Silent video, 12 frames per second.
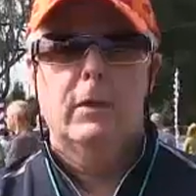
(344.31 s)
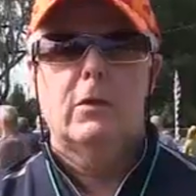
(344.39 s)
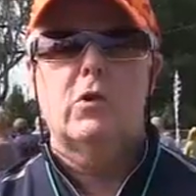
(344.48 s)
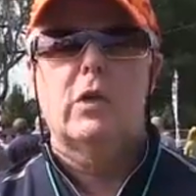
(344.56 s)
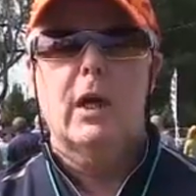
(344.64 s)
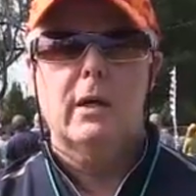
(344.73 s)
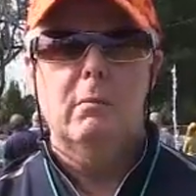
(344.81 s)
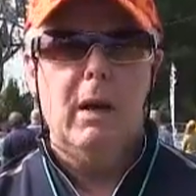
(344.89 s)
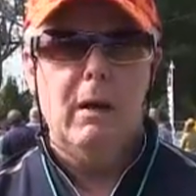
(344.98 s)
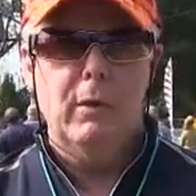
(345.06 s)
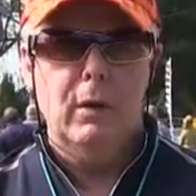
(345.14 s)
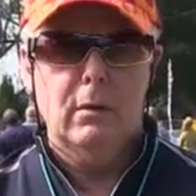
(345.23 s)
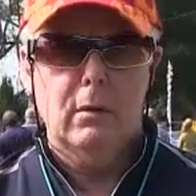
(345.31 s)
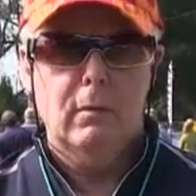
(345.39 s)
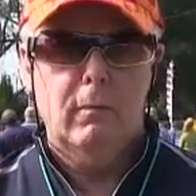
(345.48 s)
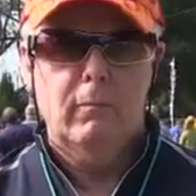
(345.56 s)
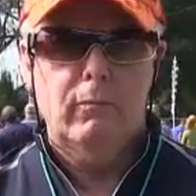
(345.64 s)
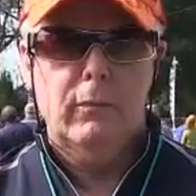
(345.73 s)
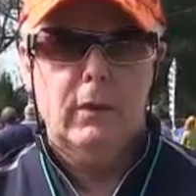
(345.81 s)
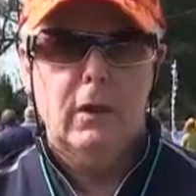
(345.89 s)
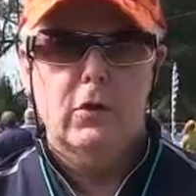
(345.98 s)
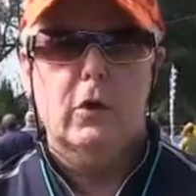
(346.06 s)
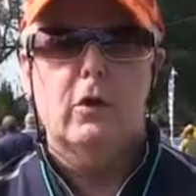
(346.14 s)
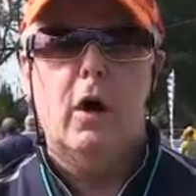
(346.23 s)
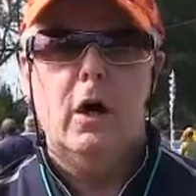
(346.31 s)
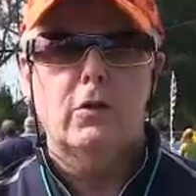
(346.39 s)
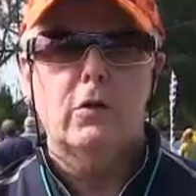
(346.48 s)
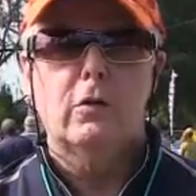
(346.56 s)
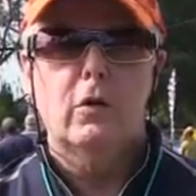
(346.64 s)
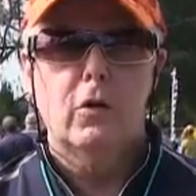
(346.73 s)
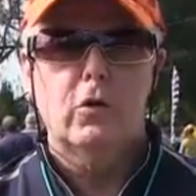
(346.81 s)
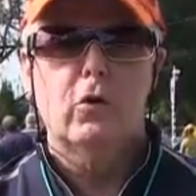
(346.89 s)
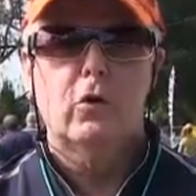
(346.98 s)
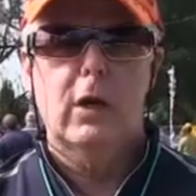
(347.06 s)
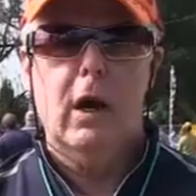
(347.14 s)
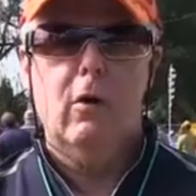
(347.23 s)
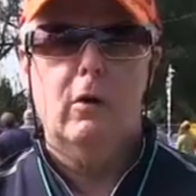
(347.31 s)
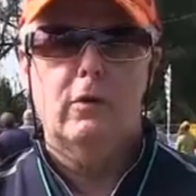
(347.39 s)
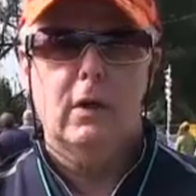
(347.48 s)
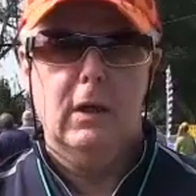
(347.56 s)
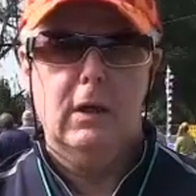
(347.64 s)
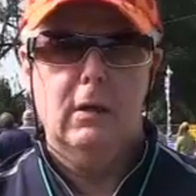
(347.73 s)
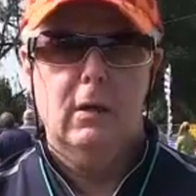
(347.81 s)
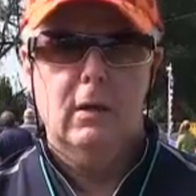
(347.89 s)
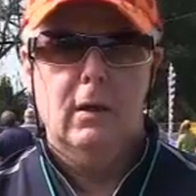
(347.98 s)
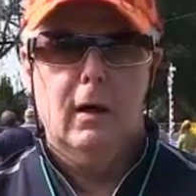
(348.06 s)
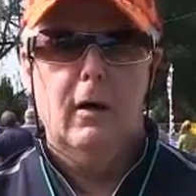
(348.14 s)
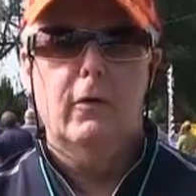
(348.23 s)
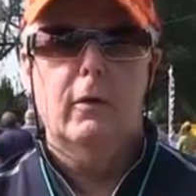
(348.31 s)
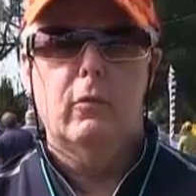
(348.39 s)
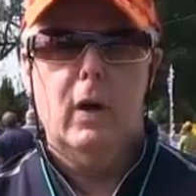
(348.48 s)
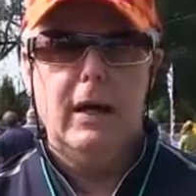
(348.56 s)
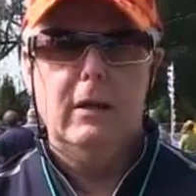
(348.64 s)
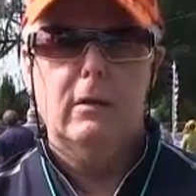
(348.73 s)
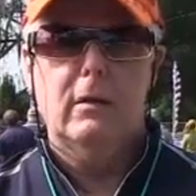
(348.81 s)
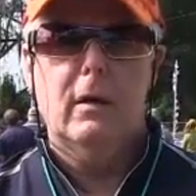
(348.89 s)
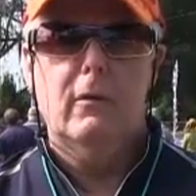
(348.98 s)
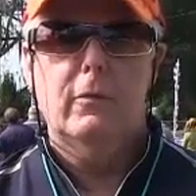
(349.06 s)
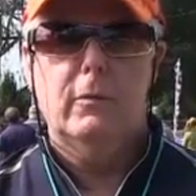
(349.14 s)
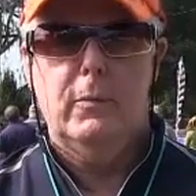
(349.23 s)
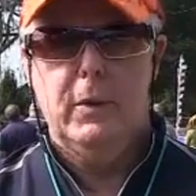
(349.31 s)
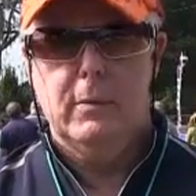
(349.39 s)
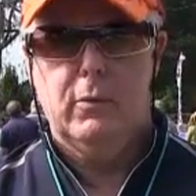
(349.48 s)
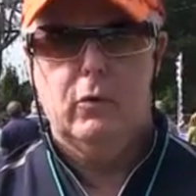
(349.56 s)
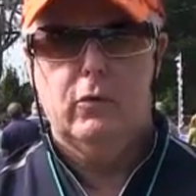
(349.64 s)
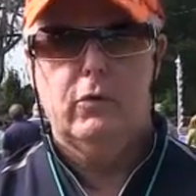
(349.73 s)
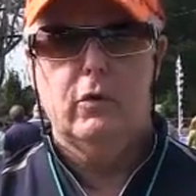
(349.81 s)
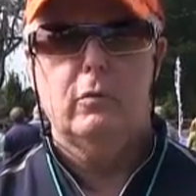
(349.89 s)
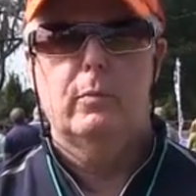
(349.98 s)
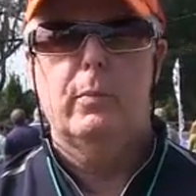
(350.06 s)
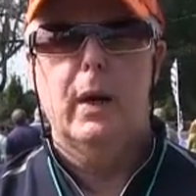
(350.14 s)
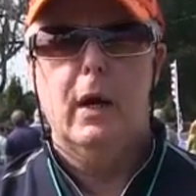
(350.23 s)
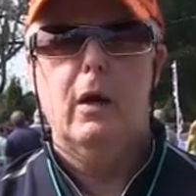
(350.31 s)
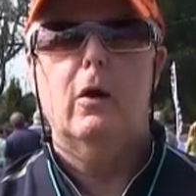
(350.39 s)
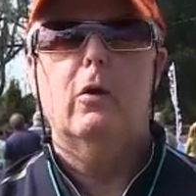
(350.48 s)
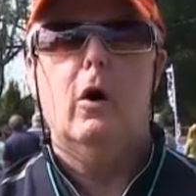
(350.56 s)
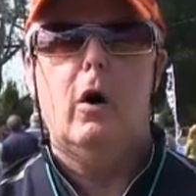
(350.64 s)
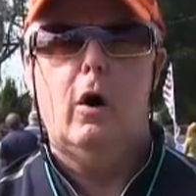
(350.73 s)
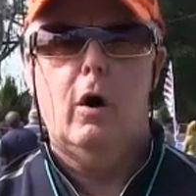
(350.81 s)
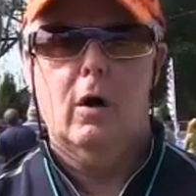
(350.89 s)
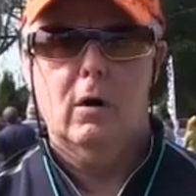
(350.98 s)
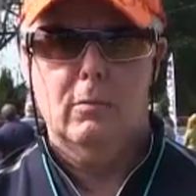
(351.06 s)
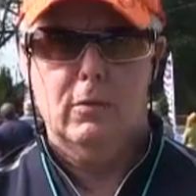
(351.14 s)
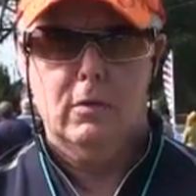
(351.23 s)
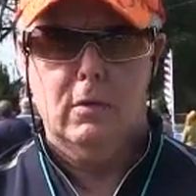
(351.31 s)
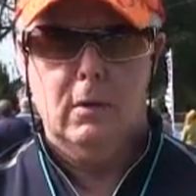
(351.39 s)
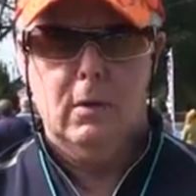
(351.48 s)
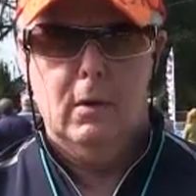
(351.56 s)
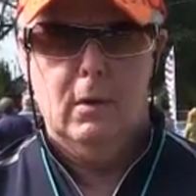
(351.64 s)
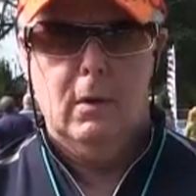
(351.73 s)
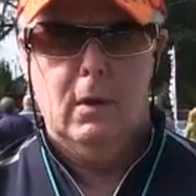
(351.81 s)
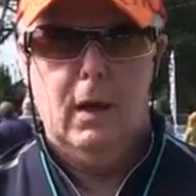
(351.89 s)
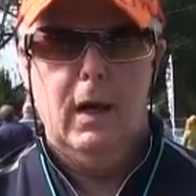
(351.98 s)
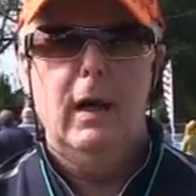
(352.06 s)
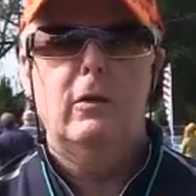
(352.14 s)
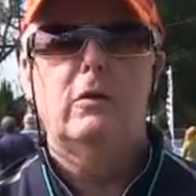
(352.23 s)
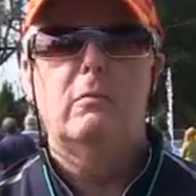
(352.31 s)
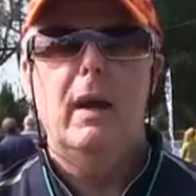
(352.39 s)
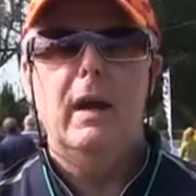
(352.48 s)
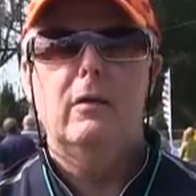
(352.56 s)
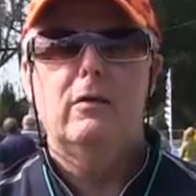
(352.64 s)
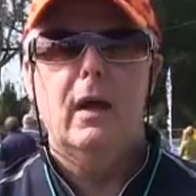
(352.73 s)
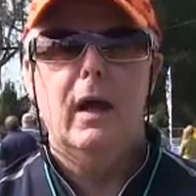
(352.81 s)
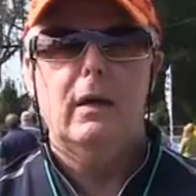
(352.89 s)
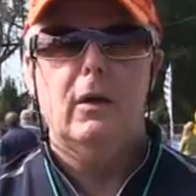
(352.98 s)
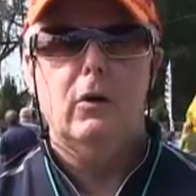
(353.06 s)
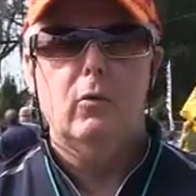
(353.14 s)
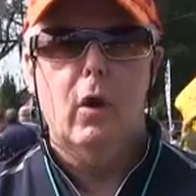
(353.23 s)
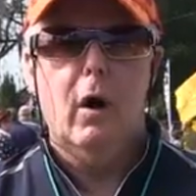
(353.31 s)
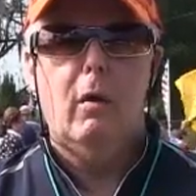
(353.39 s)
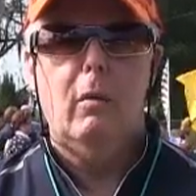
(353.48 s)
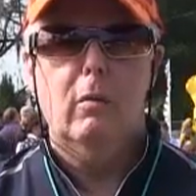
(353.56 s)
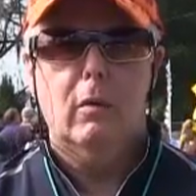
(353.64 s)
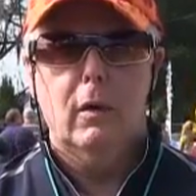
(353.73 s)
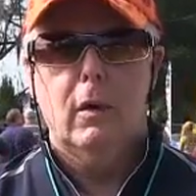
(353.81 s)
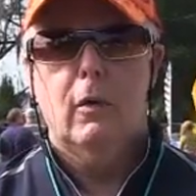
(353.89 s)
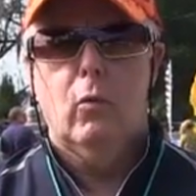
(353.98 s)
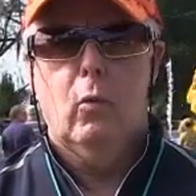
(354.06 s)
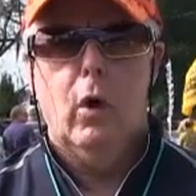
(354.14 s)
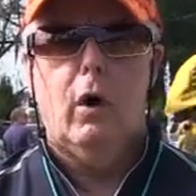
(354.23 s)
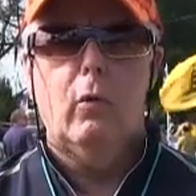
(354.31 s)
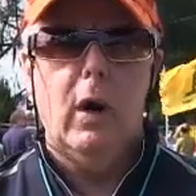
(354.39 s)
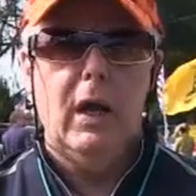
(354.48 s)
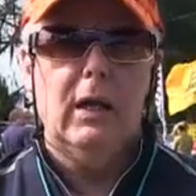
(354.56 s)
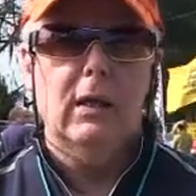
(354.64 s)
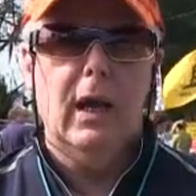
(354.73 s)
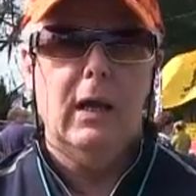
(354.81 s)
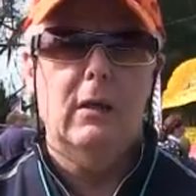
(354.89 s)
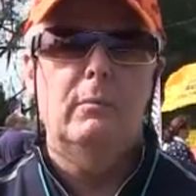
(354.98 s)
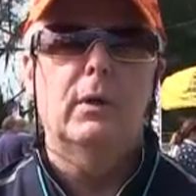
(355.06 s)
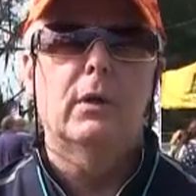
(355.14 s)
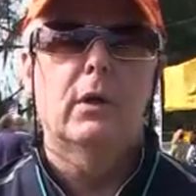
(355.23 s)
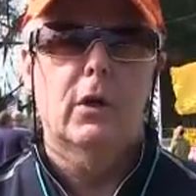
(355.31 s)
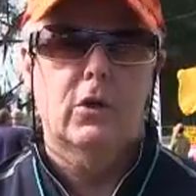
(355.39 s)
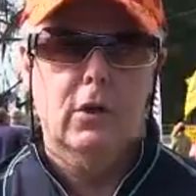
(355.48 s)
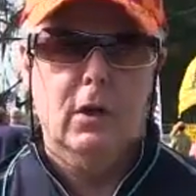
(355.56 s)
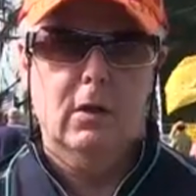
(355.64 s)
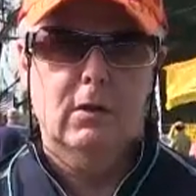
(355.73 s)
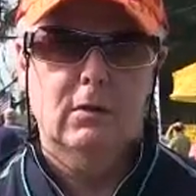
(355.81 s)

The Second Amendment is a constitutional guarantee of the right of people to bear arms and to maintain a well-regulated militia.